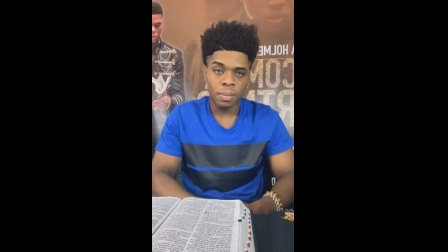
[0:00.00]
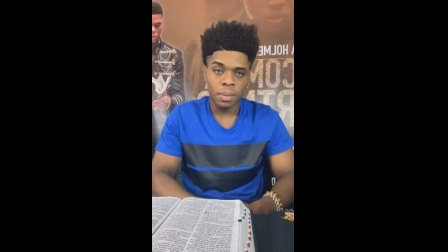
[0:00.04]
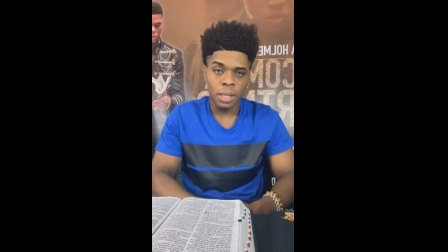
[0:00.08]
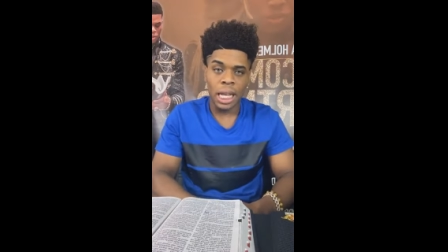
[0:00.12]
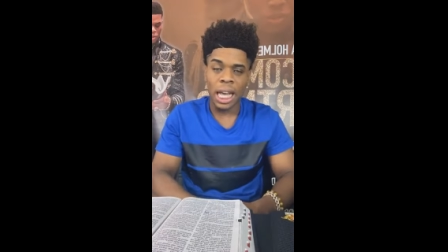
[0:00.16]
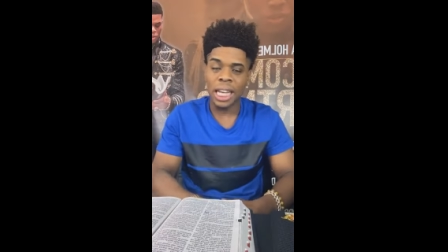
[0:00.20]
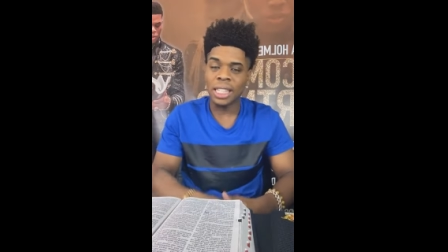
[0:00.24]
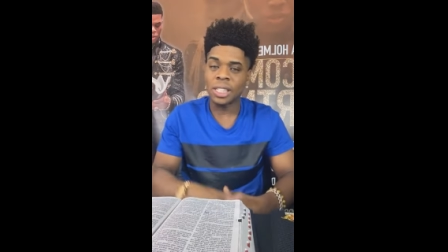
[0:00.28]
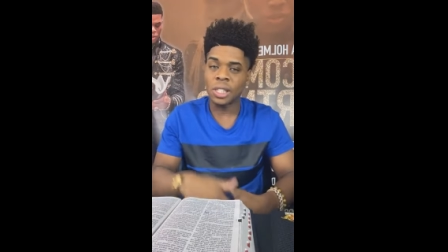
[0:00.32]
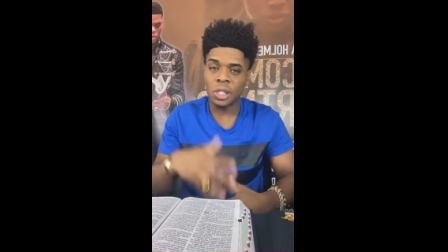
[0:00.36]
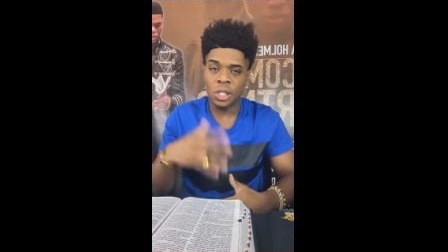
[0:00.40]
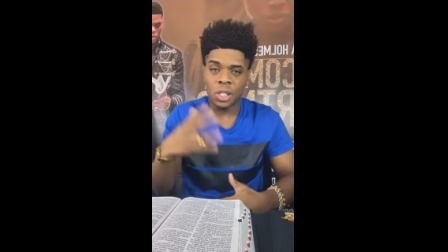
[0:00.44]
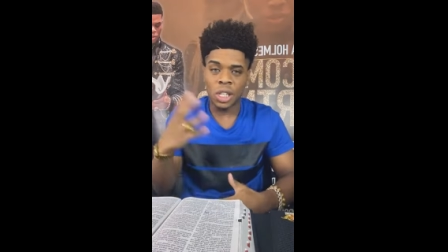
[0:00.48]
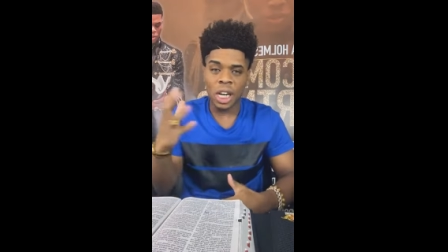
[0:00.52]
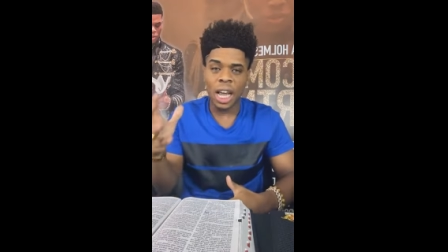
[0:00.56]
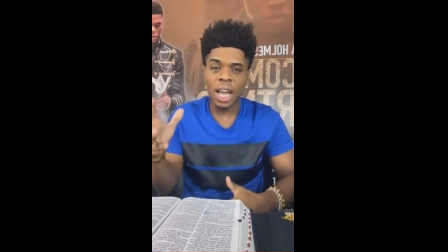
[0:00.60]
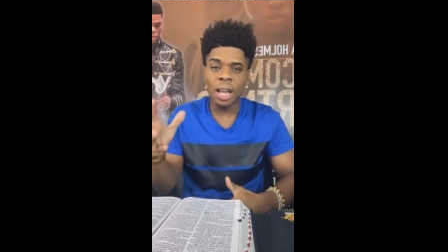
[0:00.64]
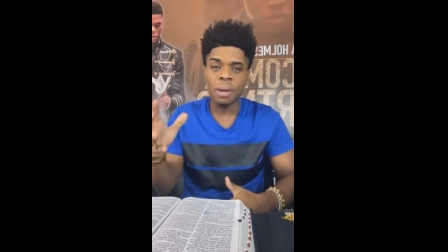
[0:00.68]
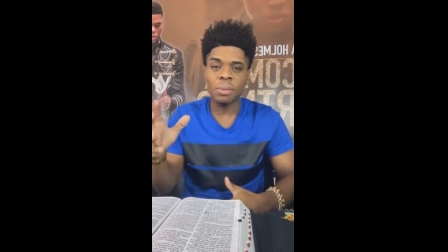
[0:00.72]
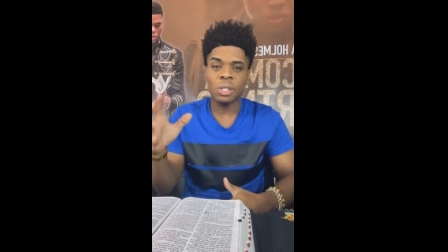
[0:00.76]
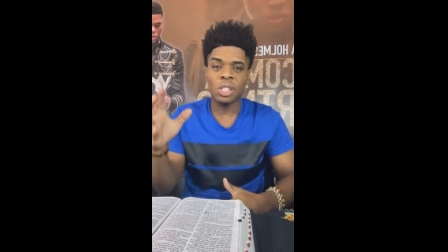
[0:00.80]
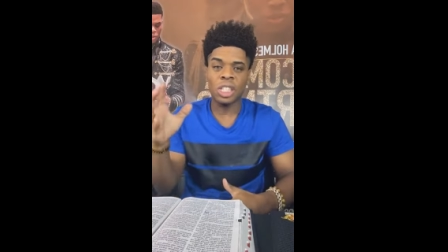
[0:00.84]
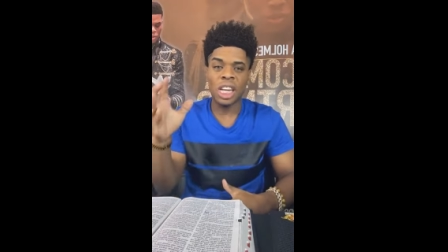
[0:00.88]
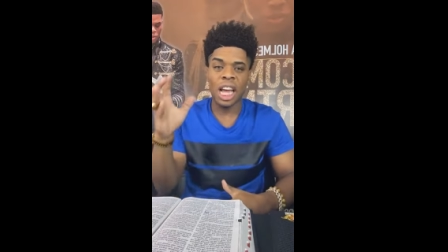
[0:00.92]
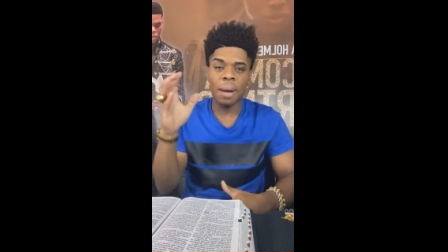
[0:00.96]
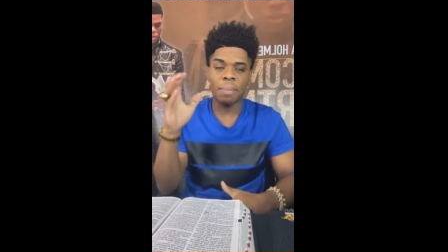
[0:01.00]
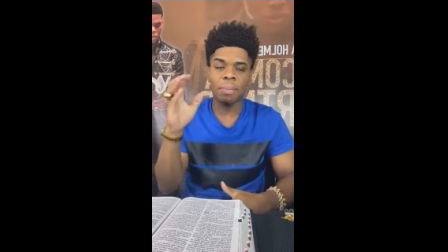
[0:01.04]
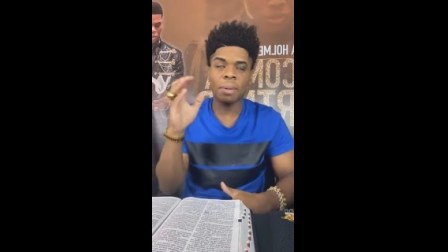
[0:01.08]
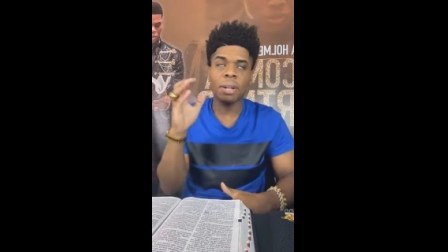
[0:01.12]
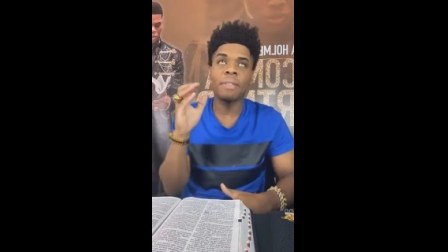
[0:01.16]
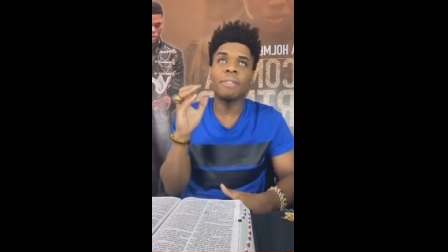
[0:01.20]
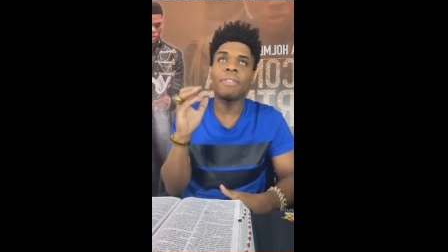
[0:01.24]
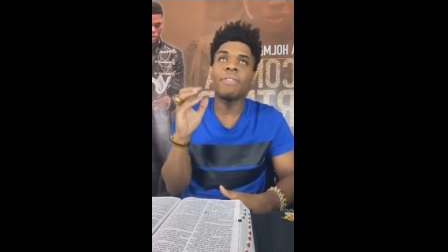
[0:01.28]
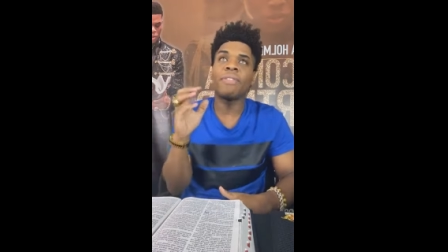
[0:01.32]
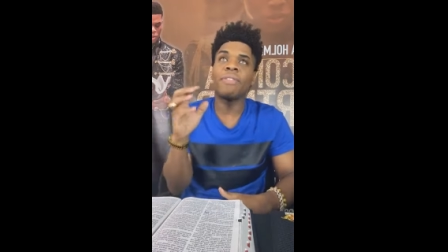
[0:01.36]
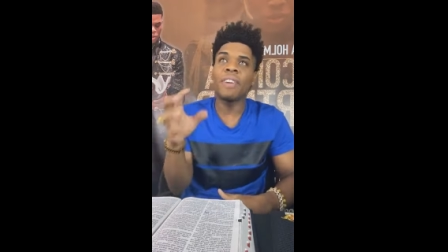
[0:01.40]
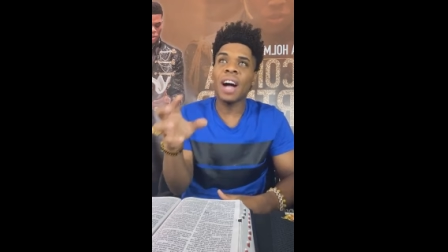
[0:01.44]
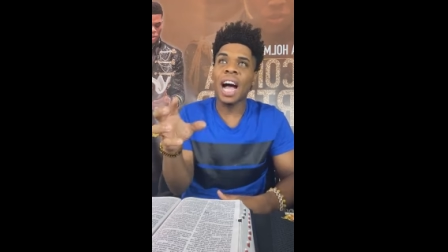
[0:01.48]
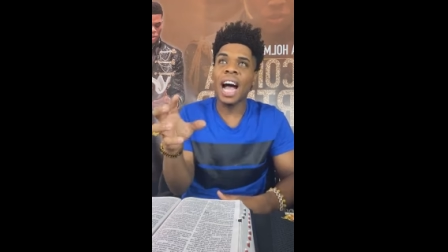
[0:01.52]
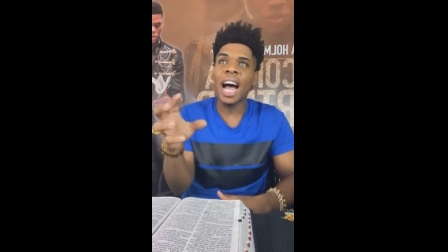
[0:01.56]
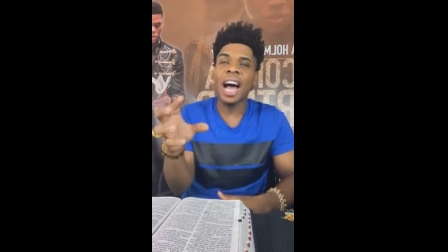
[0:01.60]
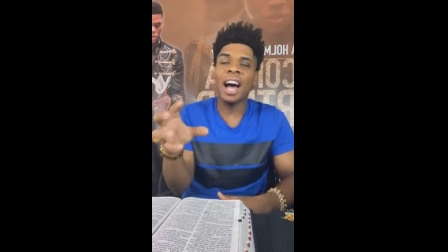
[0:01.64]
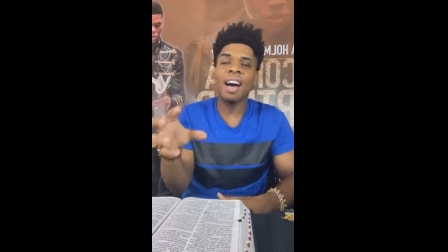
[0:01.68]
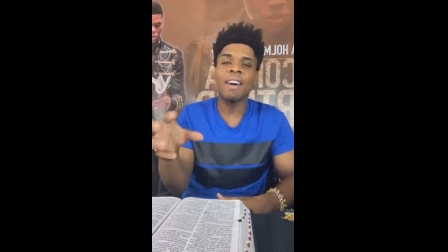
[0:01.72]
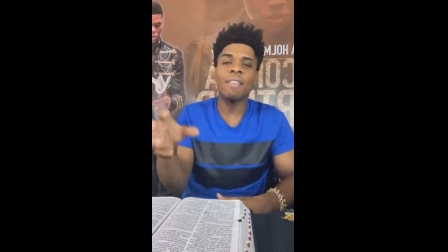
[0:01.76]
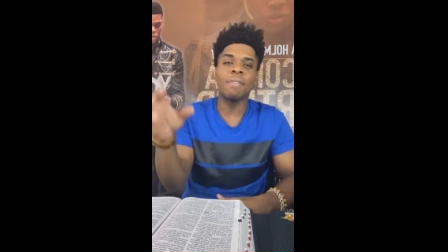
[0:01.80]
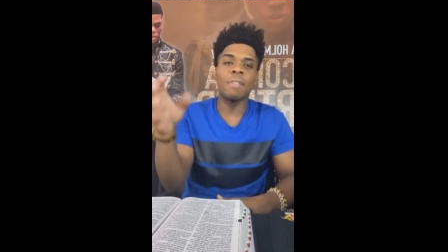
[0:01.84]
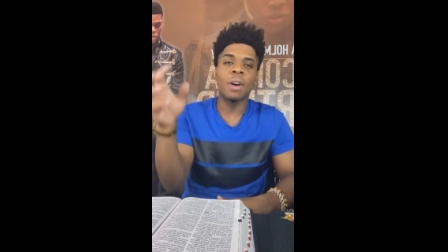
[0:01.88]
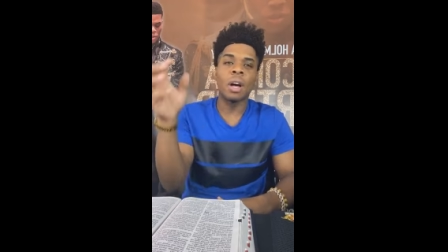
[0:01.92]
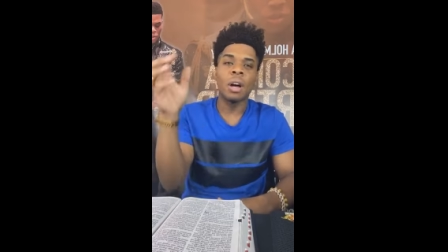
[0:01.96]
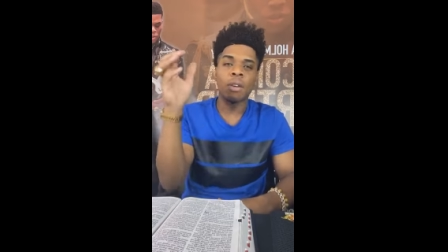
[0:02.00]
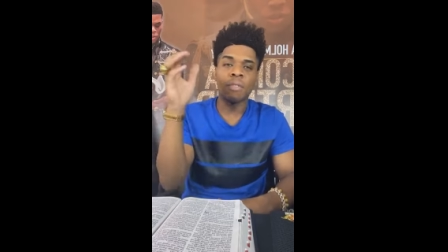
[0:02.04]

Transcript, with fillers: That's James chapter 5,